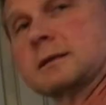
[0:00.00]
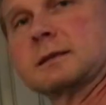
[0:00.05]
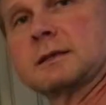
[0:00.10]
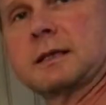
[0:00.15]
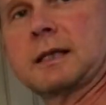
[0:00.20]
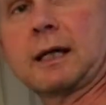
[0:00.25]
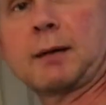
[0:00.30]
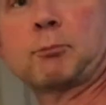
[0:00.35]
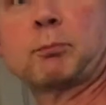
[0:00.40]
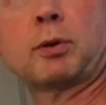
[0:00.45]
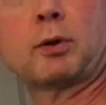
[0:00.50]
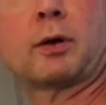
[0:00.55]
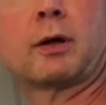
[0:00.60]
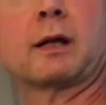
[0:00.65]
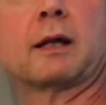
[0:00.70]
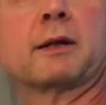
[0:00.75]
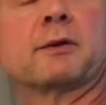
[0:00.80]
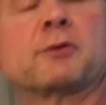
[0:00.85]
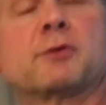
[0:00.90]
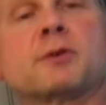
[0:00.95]
that
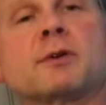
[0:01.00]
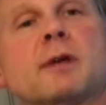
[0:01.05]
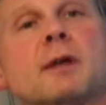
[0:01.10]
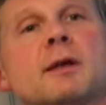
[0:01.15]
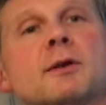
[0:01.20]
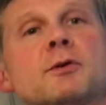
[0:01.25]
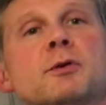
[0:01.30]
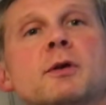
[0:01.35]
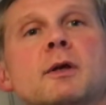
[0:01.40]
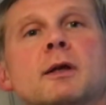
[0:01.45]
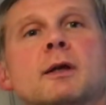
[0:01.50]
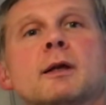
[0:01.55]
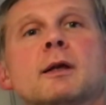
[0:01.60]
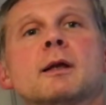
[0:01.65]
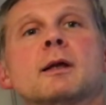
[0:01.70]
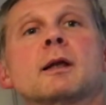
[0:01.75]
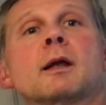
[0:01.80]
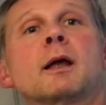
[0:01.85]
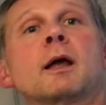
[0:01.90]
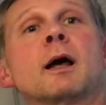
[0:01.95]
part is
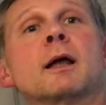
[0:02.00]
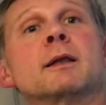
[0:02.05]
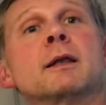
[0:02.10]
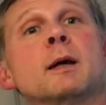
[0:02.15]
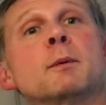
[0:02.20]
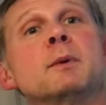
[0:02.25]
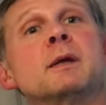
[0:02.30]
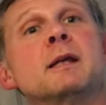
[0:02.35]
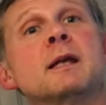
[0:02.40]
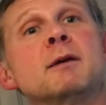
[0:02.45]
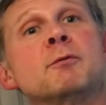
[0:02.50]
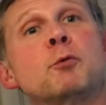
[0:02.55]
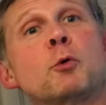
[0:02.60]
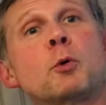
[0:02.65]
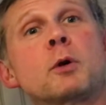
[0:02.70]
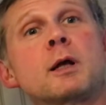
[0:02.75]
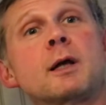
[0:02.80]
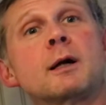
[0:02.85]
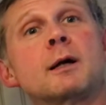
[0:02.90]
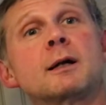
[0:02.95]
got
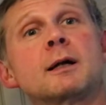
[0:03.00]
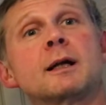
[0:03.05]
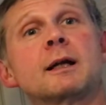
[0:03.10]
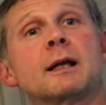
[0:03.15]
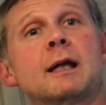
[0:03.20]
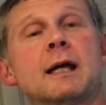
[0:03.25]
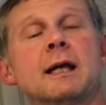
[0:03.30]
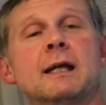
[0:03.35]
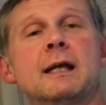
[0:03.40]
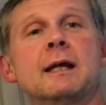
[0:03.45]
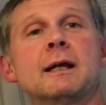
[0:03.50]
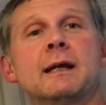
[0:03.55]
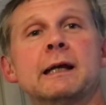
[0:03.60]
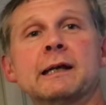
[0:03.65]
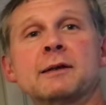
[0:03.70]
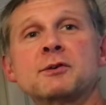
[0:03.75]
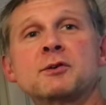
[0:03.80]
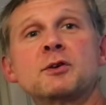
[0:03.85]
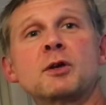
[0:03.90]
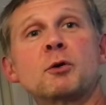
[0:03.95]
WD-40 on it, and it
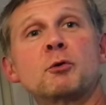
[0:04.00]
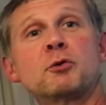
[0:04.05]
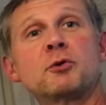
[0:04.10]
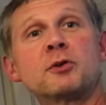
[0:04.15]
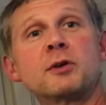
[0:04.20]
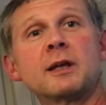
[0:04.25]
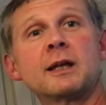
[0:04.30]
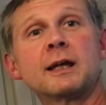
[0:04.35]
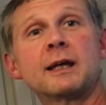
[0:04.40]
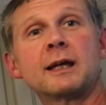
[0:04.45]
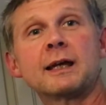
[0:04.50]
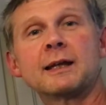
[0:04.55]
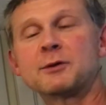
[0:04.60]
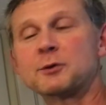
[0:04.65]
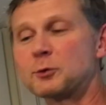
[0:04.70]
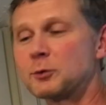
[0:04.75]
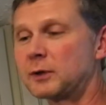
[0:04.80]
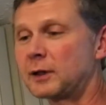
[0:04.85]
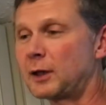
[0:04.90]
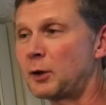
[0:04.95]
is so slick, it's
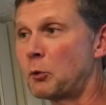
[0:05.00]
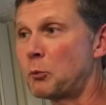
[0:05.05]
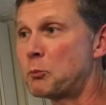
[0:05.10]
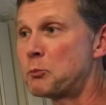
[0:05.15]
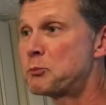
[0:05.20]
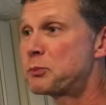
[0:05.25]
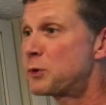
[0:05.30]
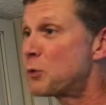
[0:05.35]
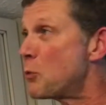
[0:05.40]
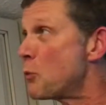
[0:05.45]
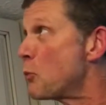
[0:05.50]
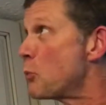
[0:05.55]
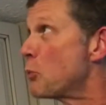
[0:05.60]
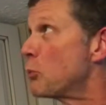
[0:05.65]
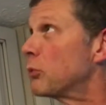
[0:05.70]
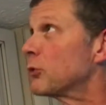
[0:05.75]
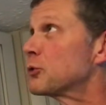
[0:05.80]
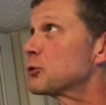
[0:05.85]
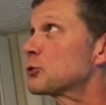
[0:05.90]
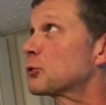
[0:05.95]
going to go
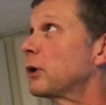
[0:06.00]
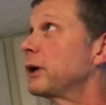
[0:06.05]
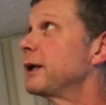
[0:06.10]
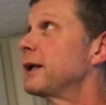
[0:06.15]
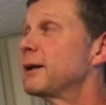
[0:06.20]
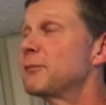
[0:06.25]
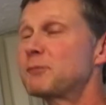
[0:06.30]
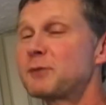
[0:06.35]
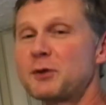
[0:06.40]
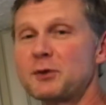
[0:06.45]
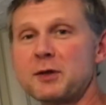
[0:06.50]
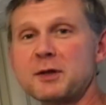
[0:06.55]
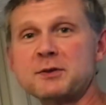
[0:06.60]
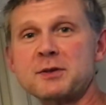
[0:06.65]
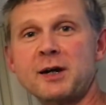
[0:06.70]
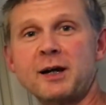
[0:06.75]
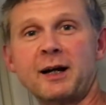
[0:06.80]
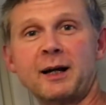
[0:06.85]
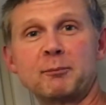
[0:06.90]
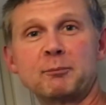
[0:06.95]
boom, straight up to the
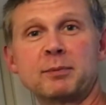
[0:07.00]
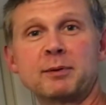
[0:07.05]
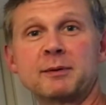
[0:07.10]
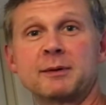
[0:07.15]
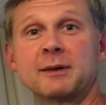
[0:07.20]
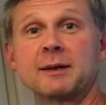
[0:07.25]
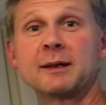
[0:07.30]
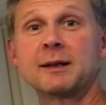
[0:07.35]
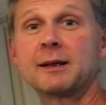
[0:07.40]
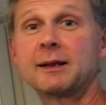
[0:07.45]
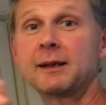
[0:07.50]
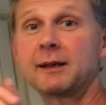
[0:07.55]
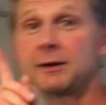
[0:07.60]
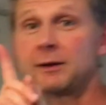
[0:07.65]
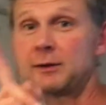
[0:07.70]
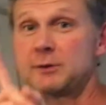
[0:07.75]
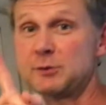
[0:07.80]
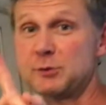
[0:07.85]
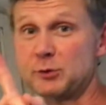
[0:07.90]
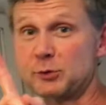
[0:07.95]
top.
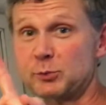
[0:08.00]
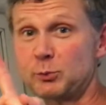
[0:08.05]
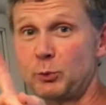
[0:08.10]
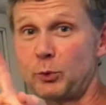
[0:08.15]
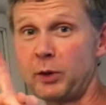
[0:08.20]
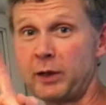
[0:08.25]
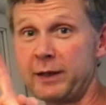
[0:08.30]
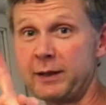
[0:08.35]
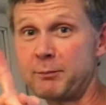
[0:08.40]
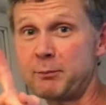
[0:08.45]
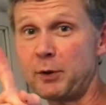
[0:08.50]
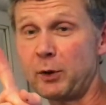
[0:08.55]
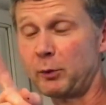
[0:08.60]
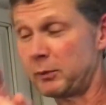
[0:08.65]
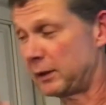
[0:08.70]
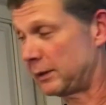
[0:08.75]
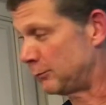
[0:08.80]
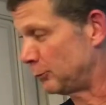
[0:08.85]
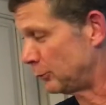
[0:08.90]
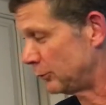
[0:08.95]
Just wait a
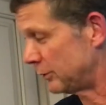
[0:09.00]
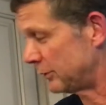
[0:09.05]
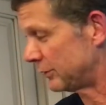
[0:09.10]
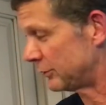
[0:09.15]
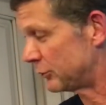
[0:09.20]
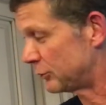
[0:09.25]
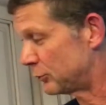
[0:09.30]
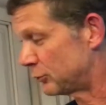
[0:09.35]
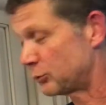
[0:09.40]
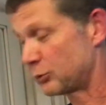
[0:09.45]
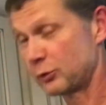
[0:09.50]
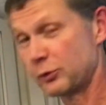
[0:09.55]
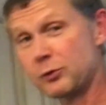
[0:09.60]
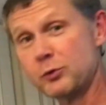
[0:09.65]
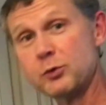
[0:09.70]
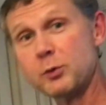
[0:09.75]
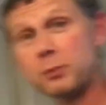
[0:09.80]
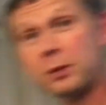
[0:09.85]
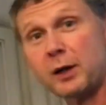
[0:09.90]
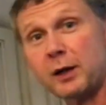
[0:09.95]
moment. I'm going to screw
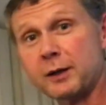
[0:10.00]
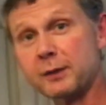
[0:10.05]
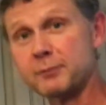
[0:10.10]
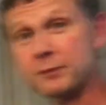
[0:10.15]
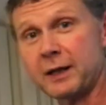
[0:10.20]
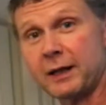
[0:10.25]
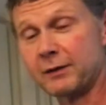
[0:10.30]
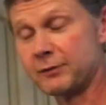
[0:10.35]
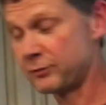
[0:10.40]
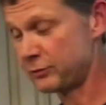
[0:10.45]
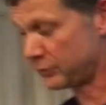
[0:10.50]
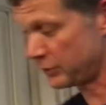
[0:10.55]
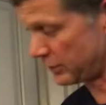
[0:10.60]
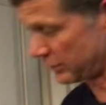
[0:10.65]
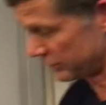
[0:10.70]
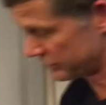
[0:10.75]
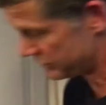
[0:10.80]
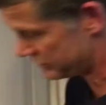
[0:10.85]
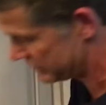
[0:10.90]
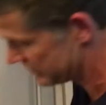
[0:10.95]
the bottom down
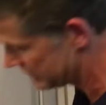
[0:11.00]
first.